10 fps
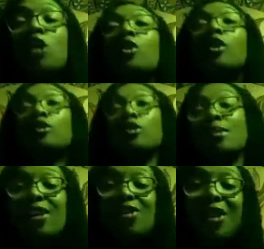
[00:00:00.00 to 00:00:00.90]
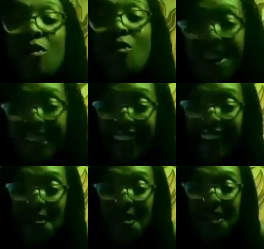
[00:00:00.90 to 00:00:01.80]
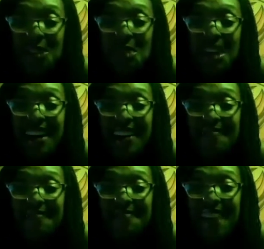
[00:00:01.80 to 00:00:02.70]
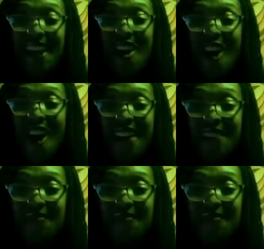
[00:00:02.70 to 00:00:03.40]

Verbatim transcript: So either somebody's going to get walked in on this week and caught